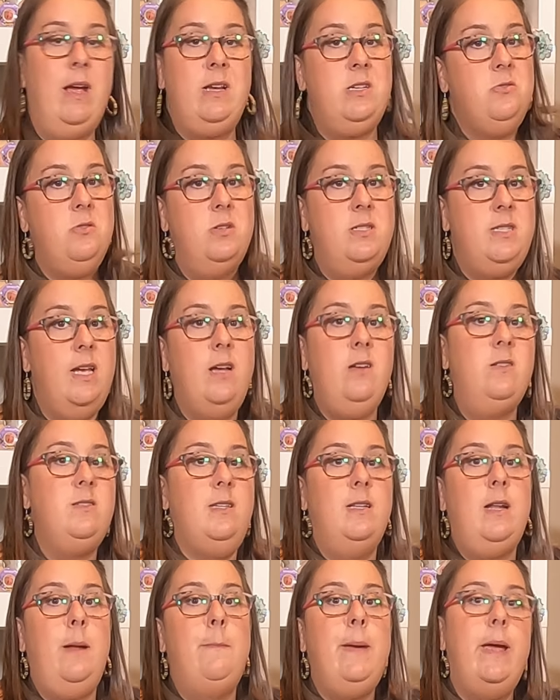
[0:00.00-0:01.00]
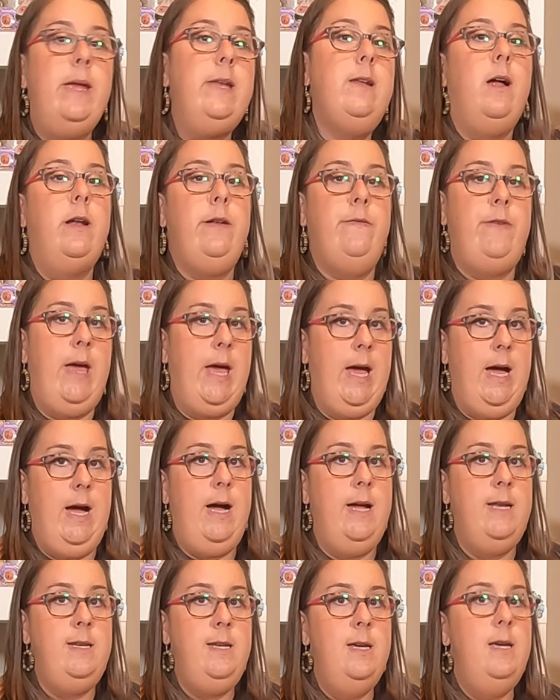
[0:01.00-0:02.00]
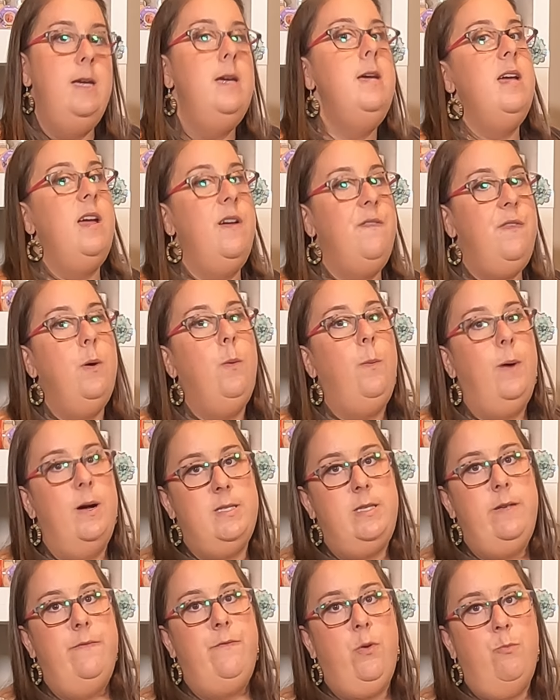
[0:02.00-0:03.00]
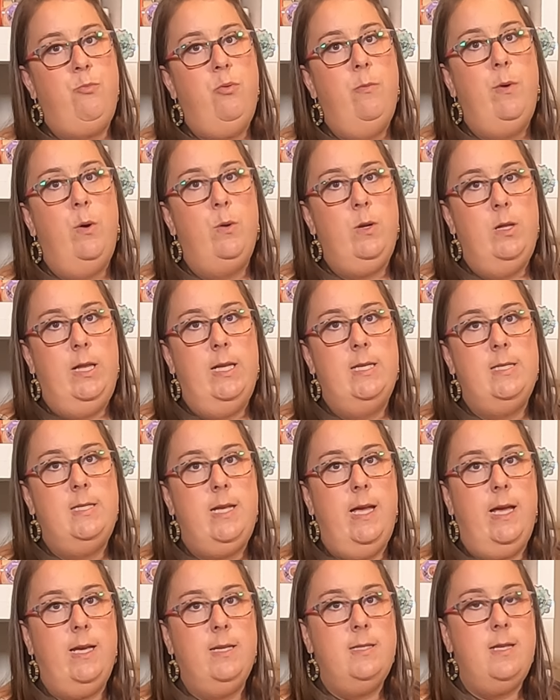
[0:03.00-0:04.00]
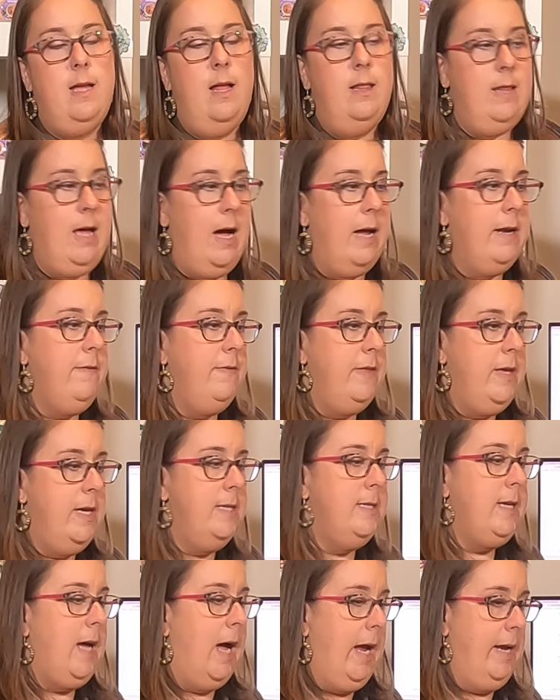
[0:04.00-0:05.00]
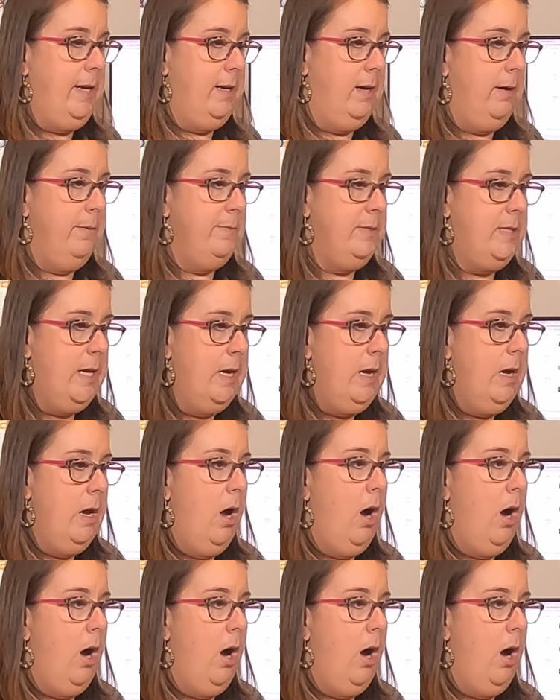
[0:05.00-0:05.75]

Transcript: extra sales that I may not have had if it wasn't for promoted listings. A lot of these items